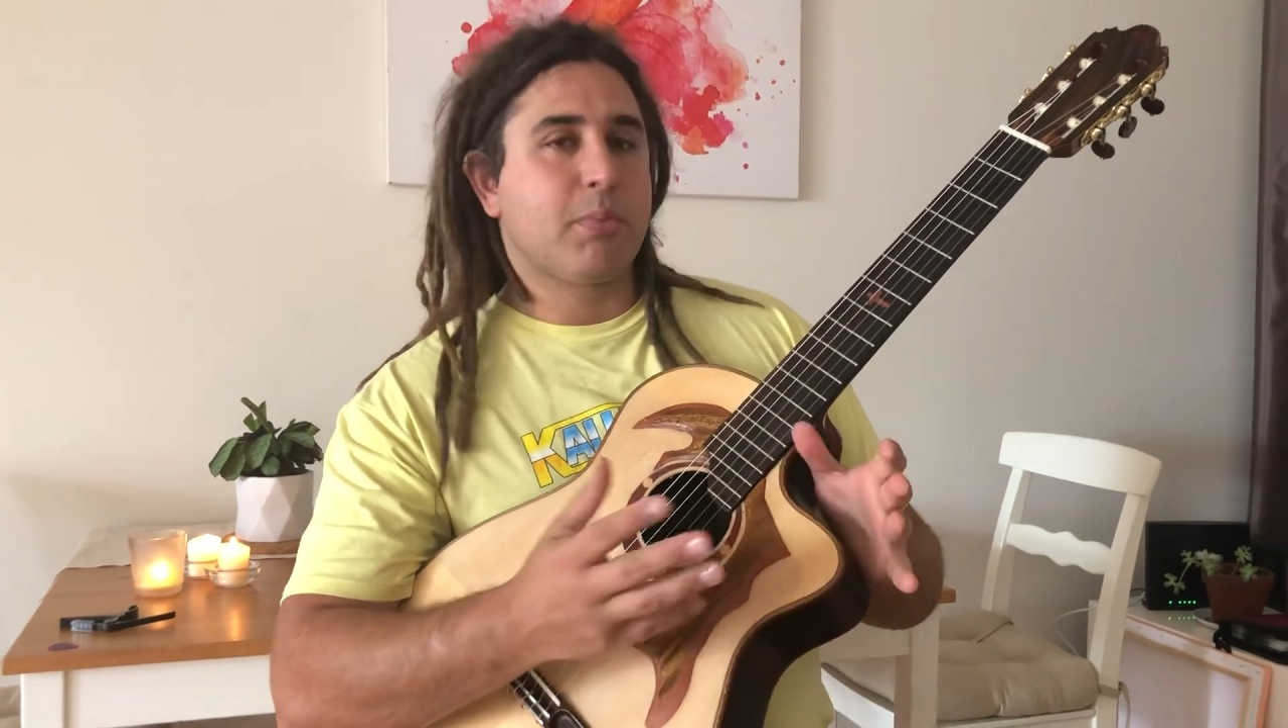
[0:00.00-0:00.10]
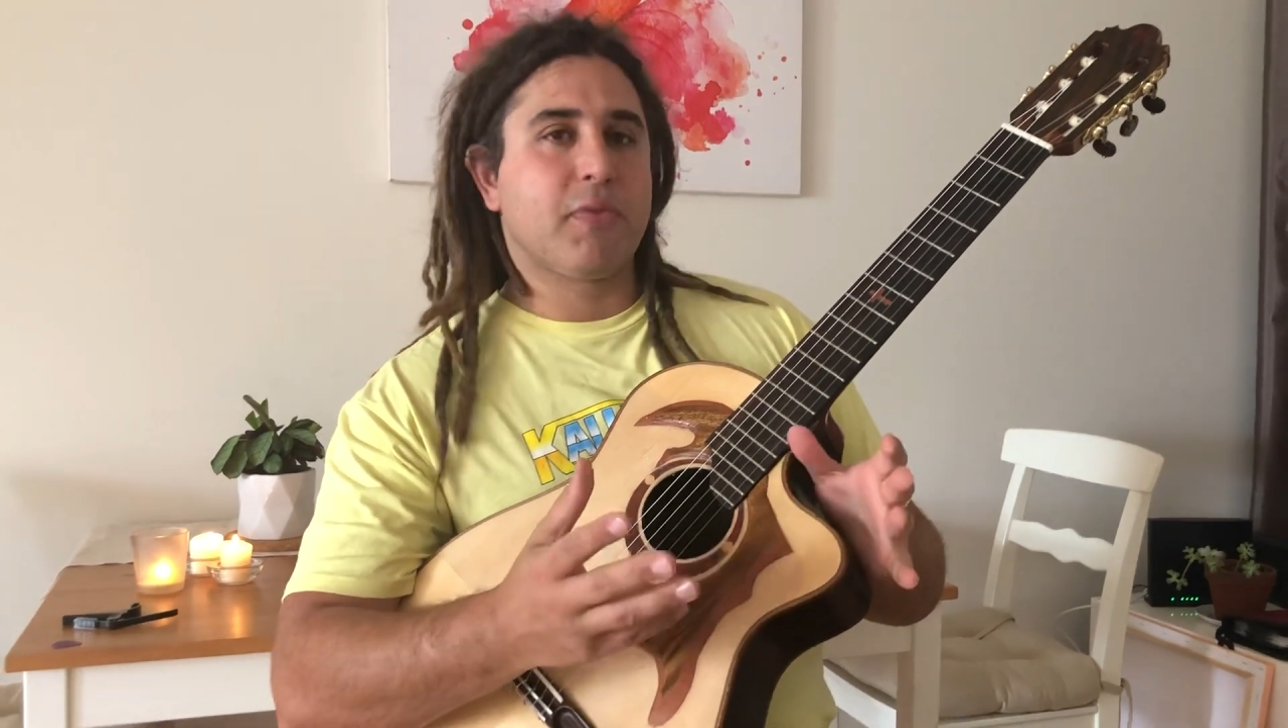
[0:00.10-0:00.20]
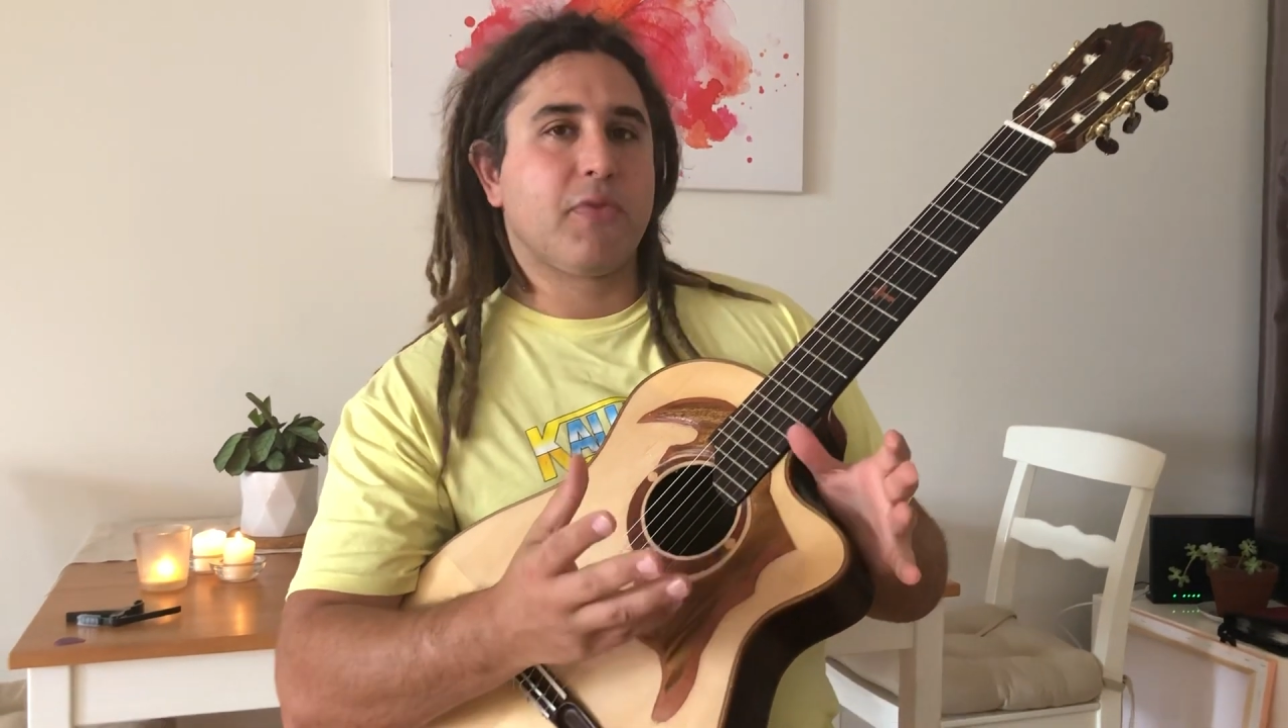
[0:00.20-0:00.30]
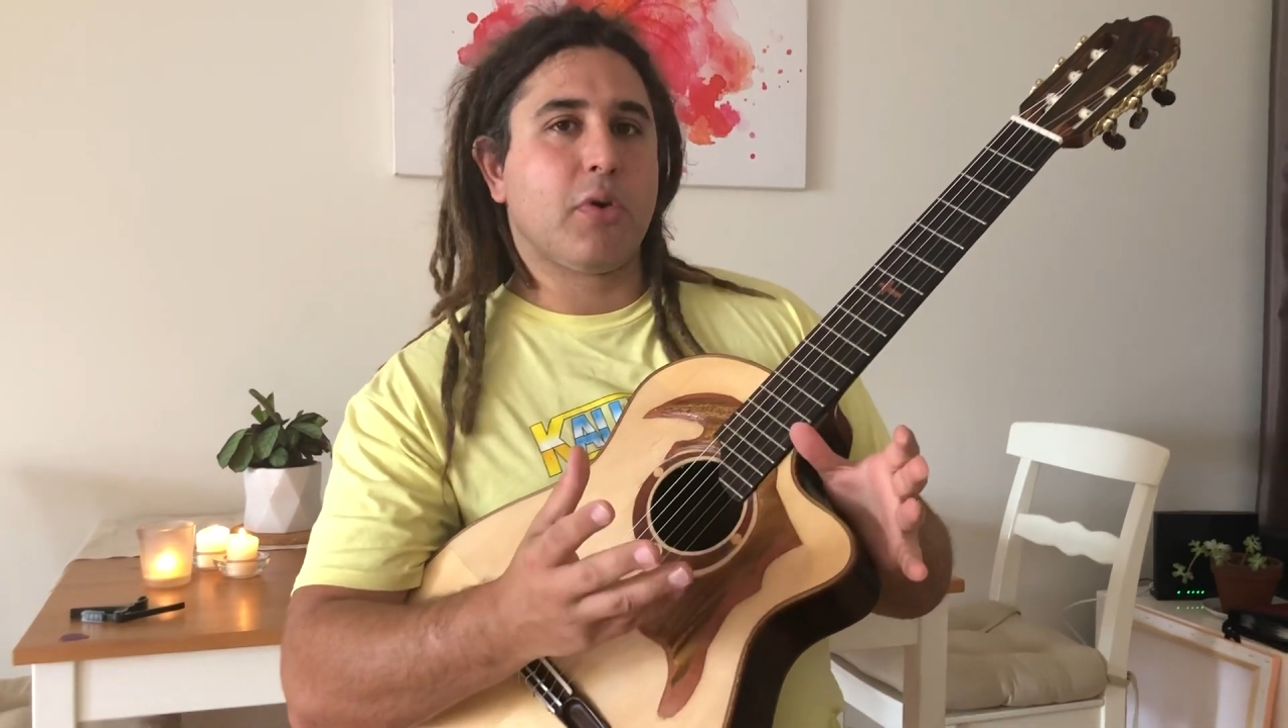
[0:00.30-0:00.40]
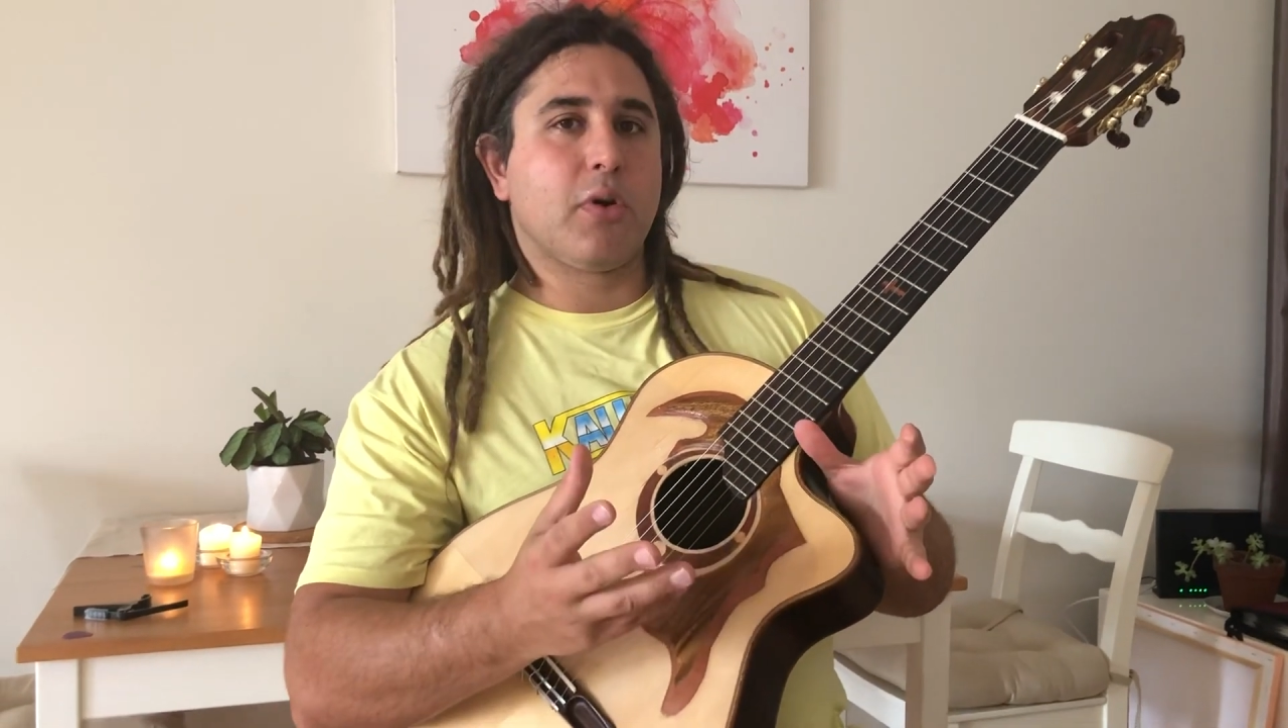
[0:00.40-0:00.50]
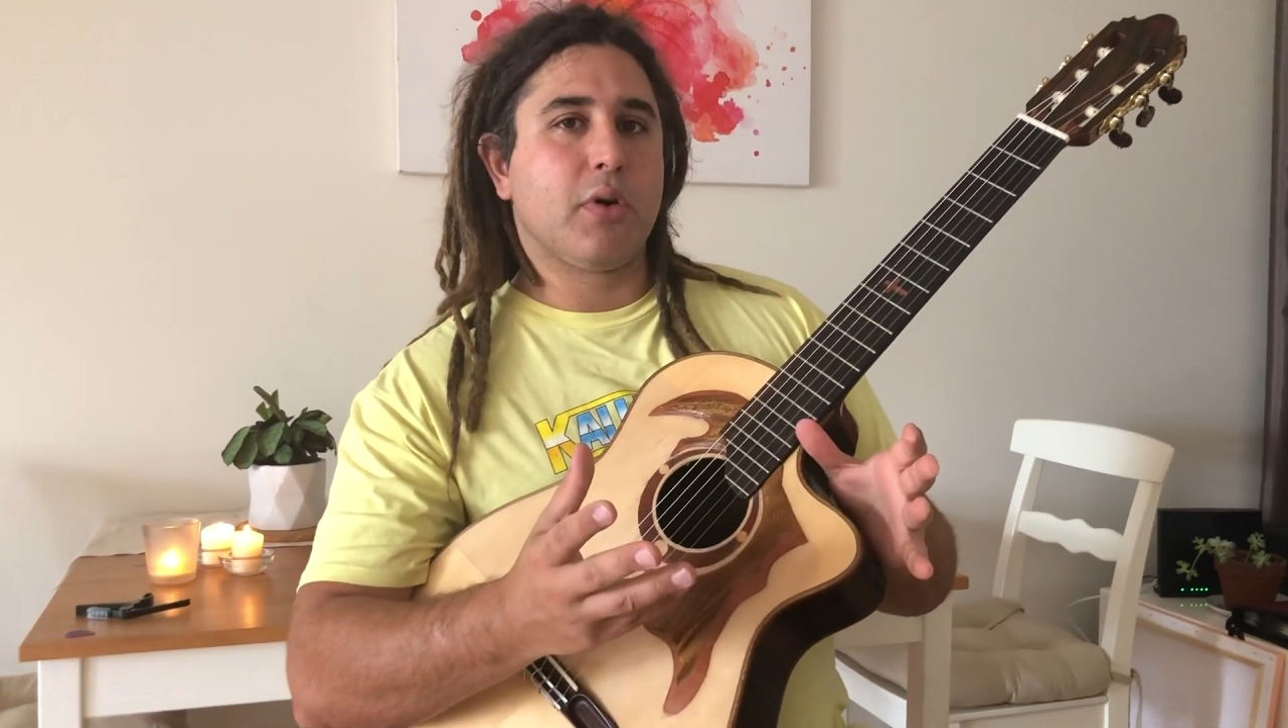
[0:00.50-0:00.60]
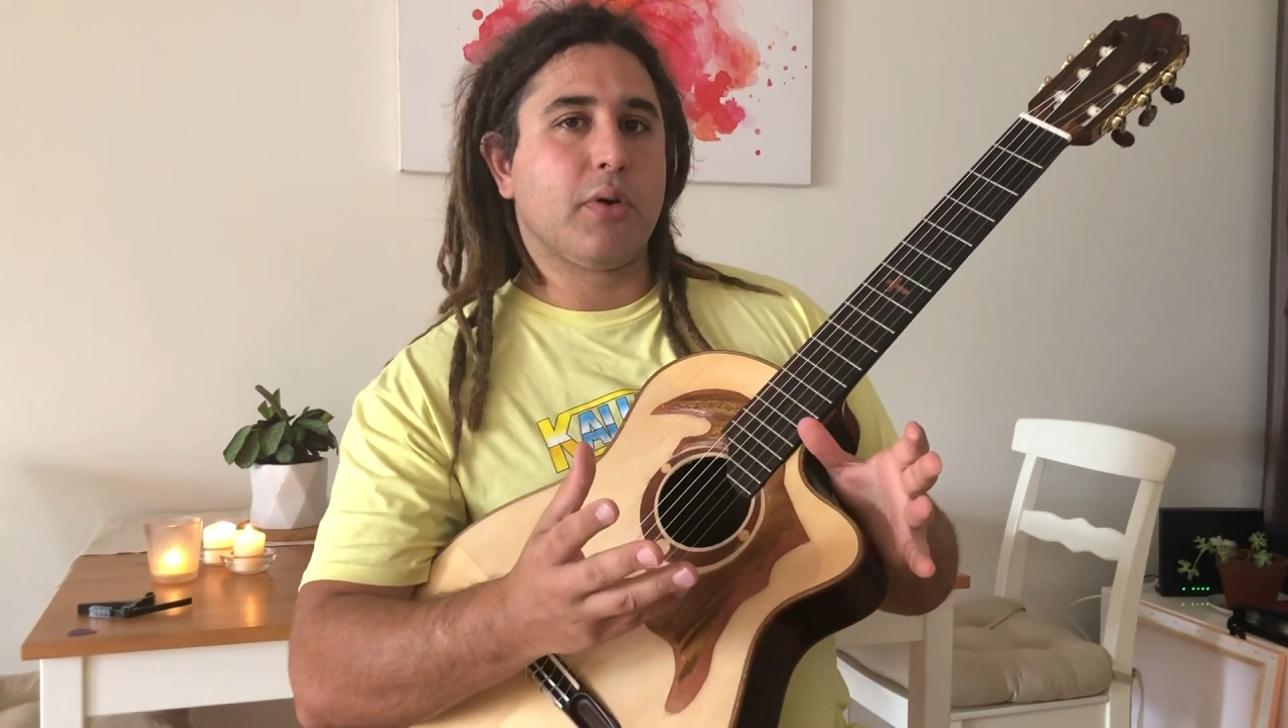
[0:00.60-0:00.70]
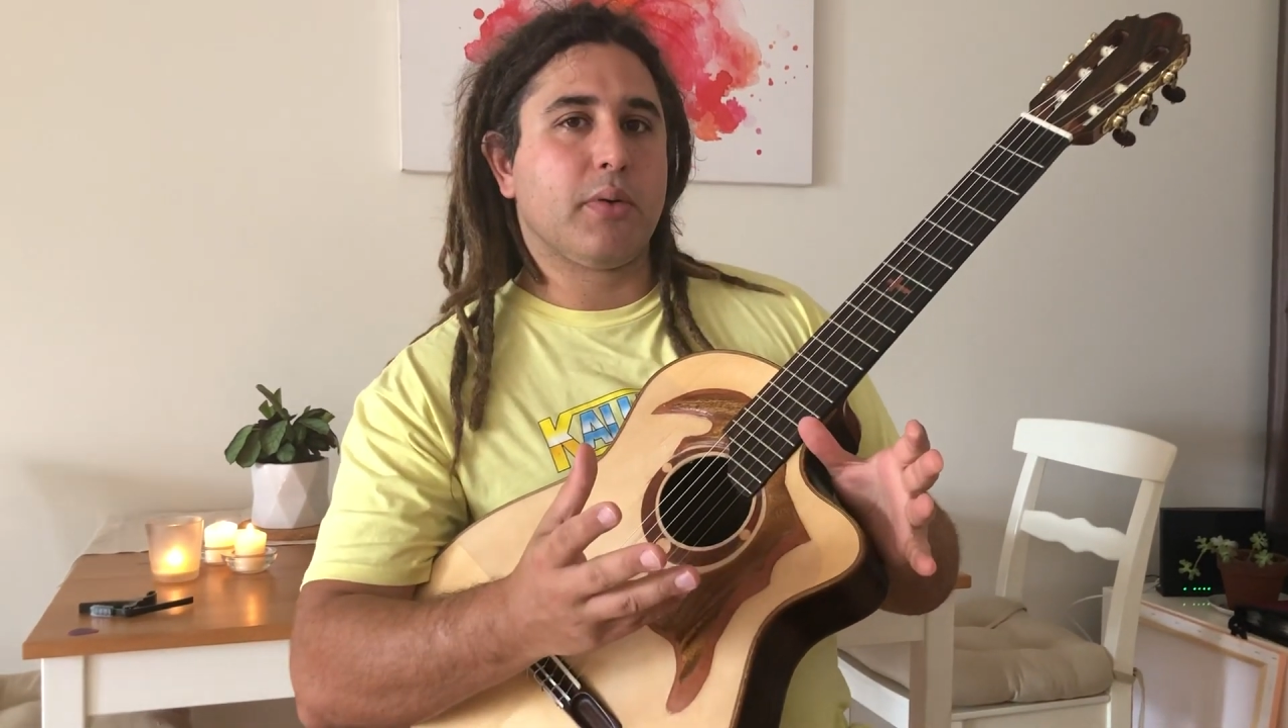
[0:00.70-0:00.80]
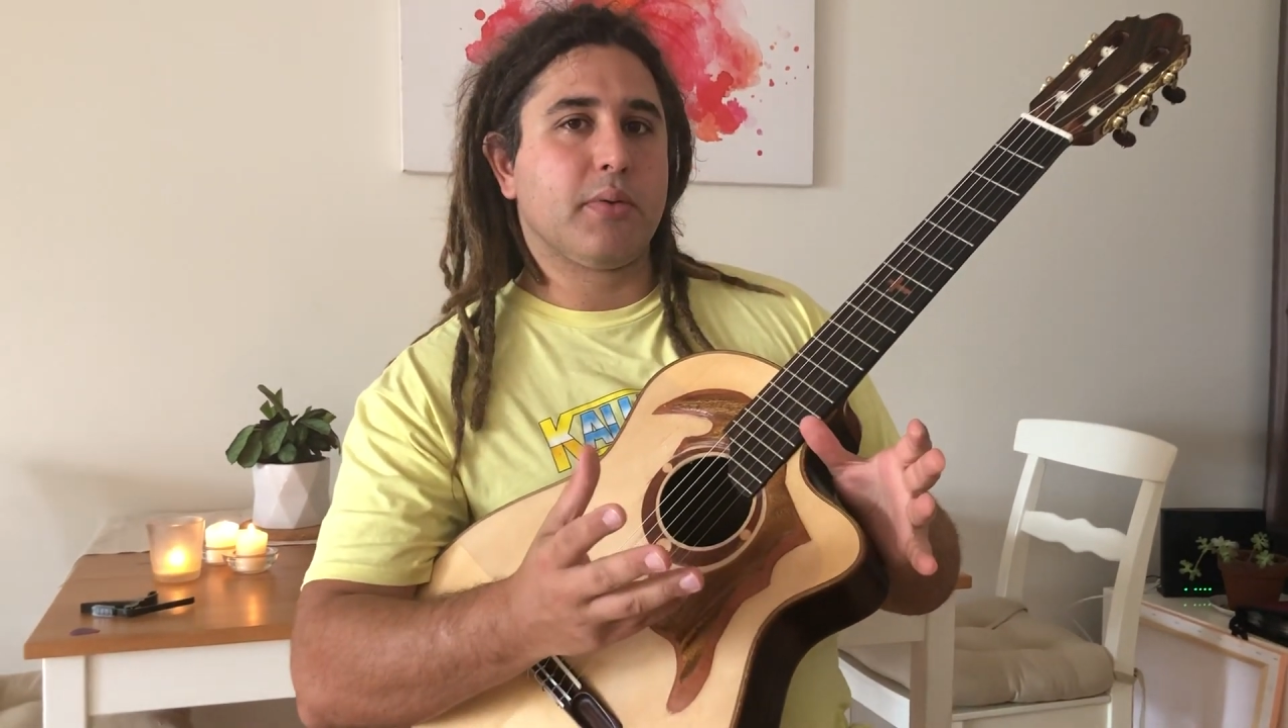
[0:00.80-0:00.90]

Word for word: before,